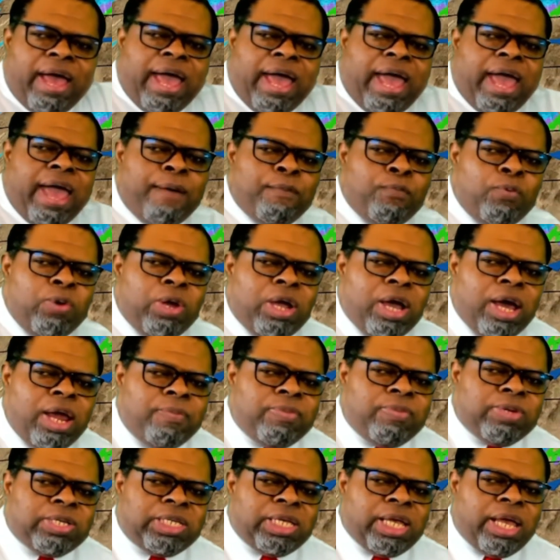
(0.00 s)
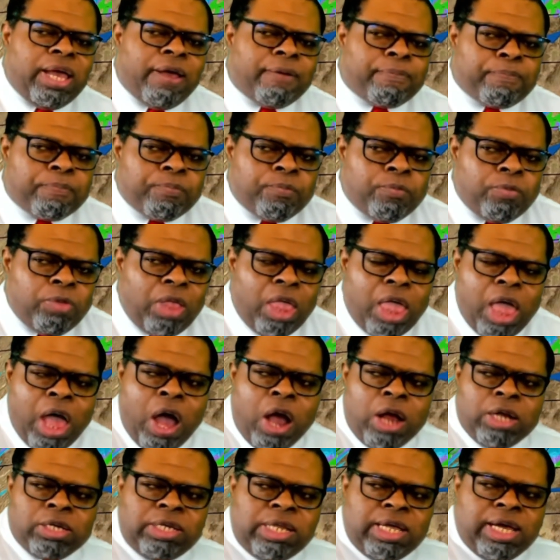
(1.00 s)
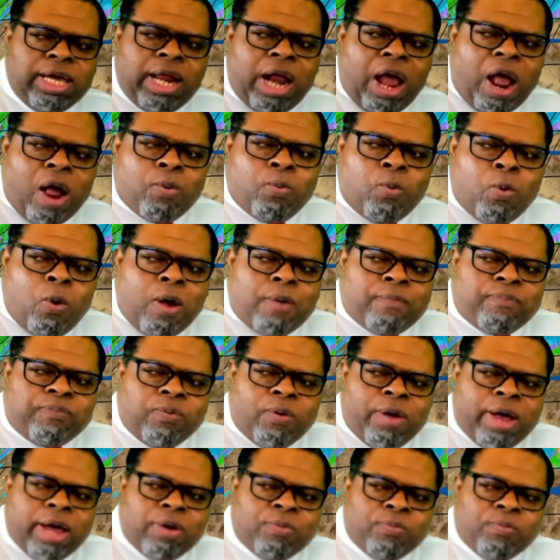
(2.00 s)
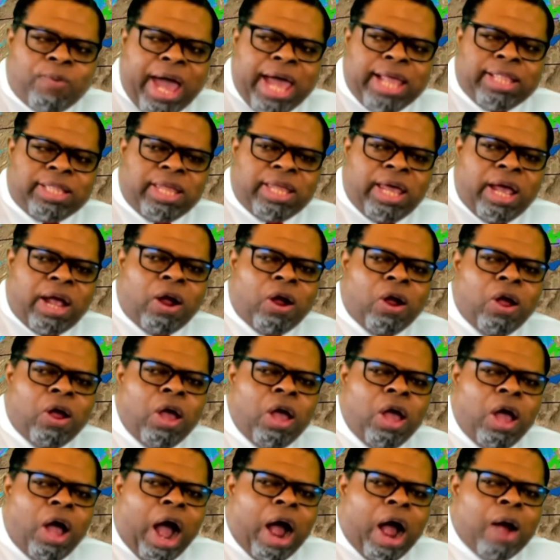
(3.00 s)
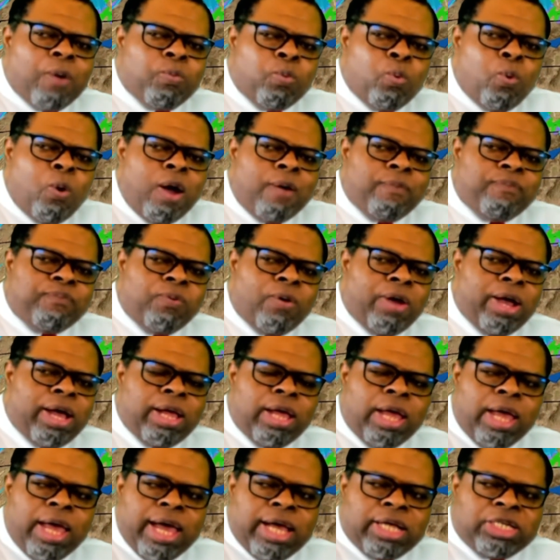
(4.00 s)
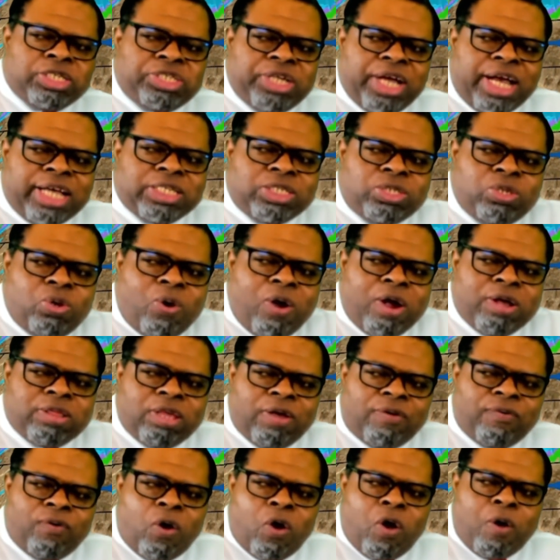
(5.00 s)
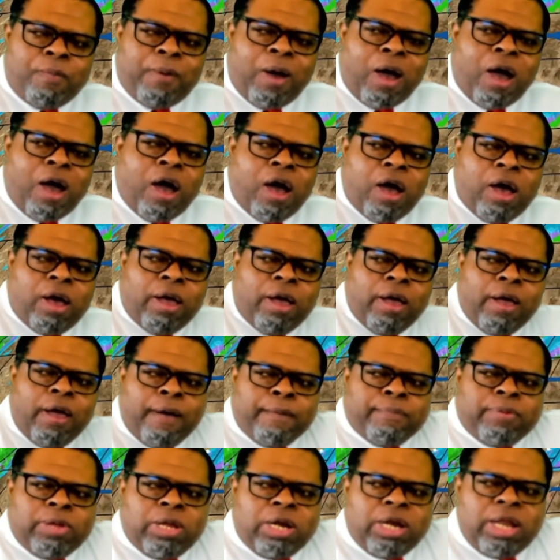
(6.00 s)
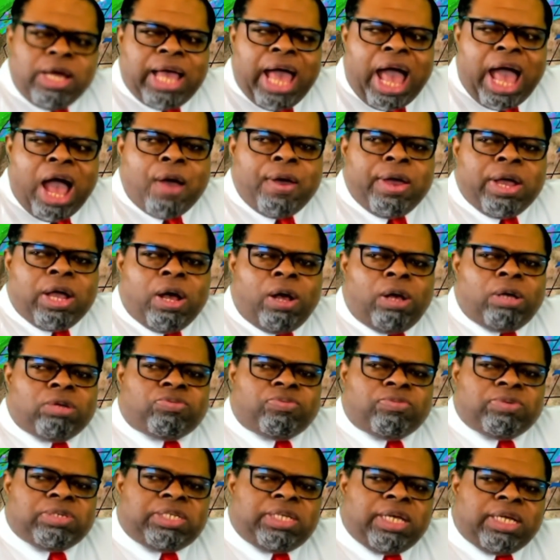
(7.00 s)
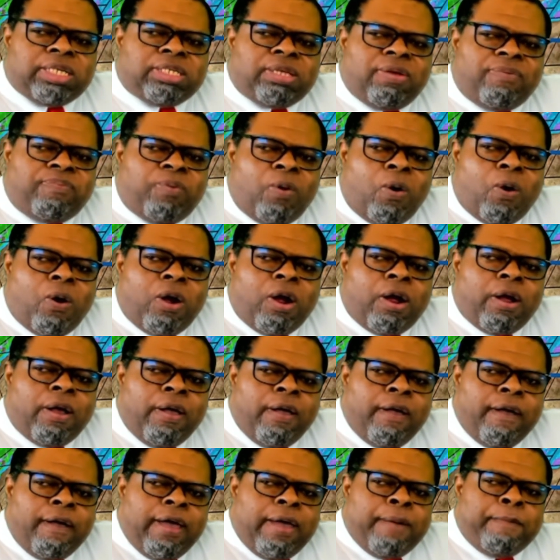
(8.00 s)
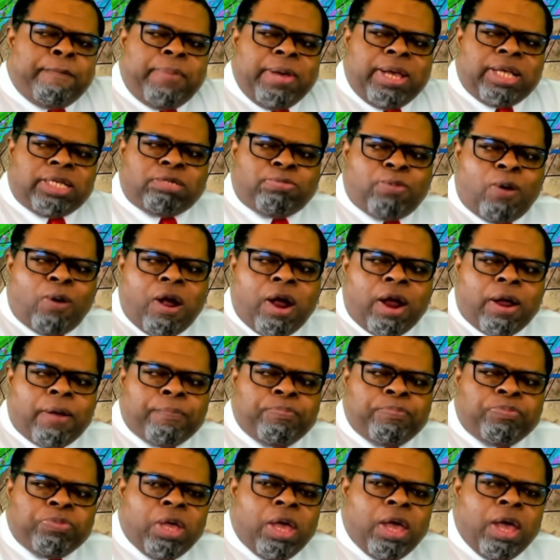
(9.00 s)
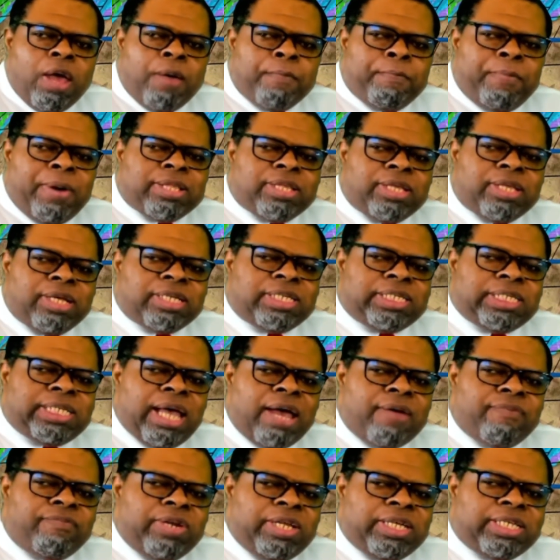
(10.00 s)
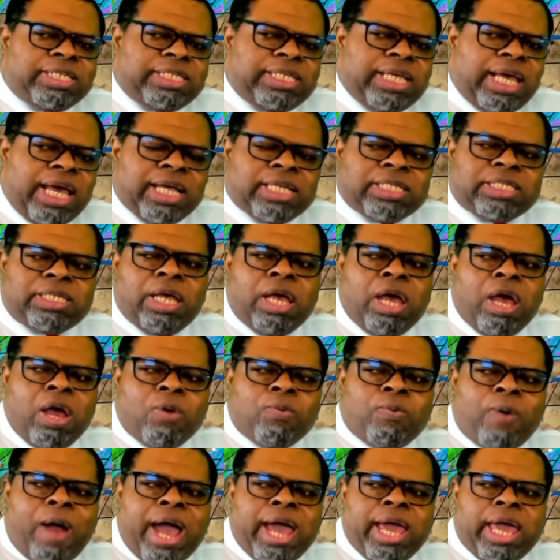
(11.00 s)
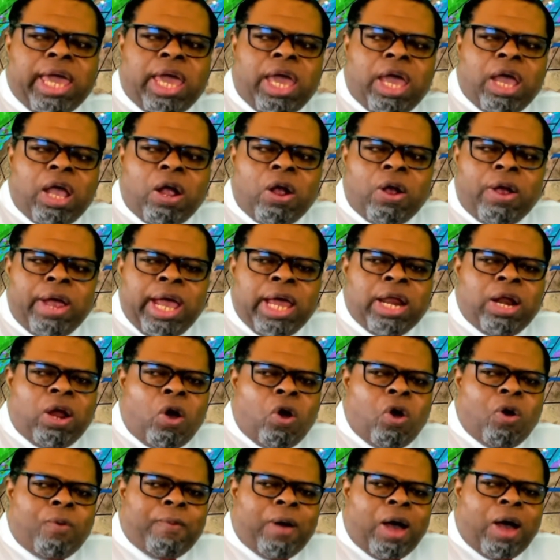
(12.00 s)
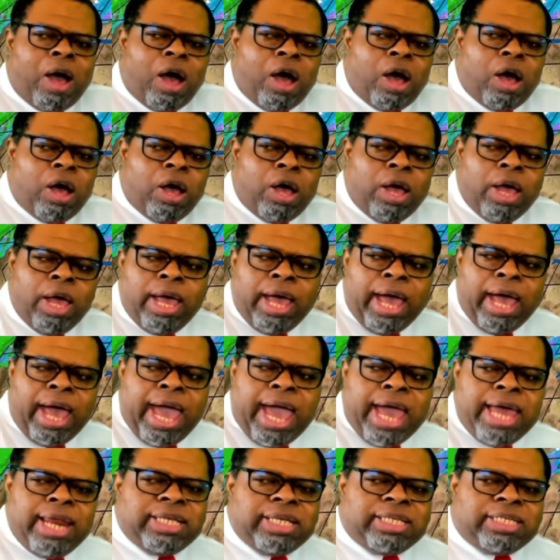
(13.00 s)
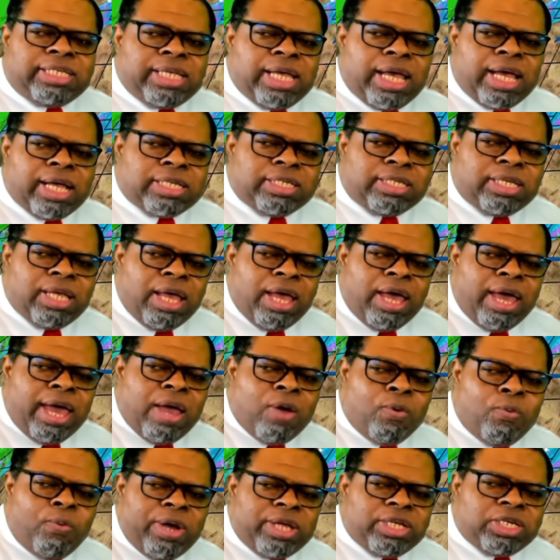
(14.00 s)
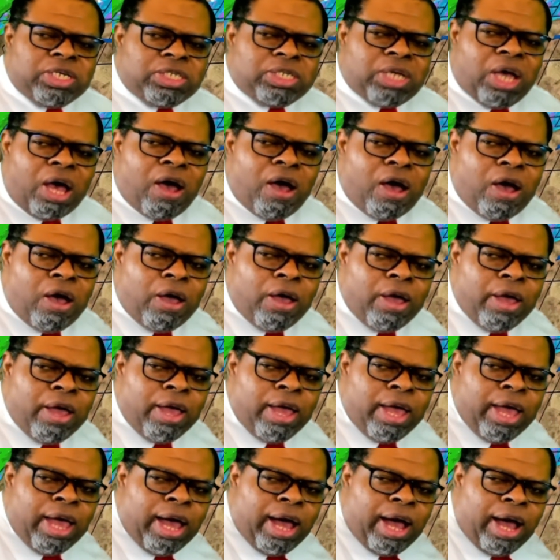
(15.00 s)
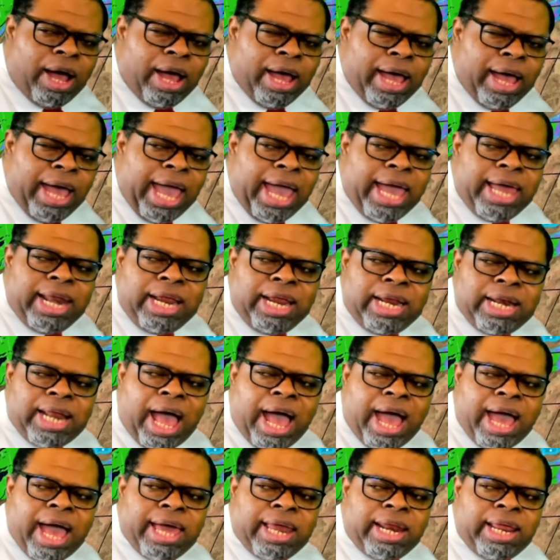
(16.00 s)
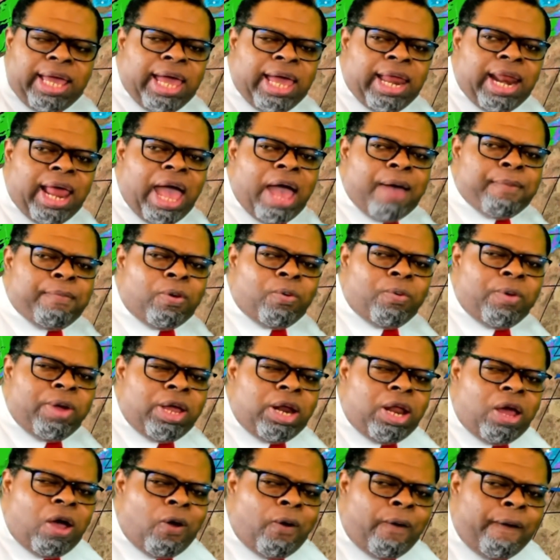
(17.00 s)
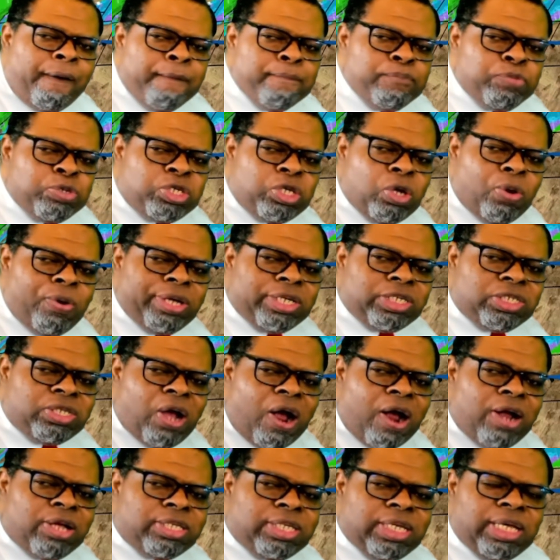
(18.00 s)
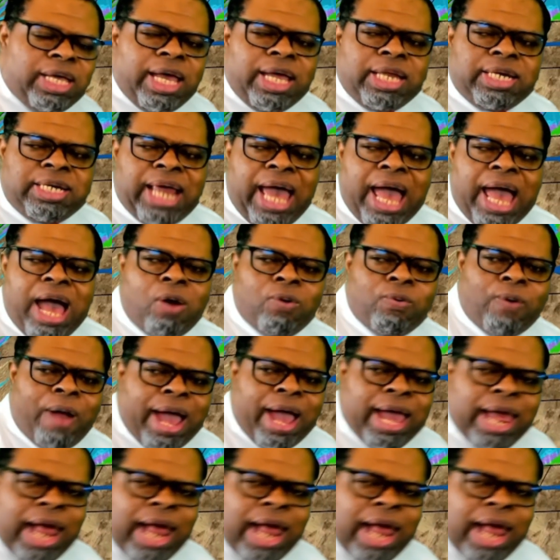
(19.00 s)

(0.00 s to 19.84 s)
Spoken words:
And we're going to be seeing, look at our warm front right there. Our warm front is just north of Omaha. Look how it goes from 64 in Bismarck, but to 76 right here in Omaha, 86 in Wichita, 89 in Amarillo. So it starts to get downright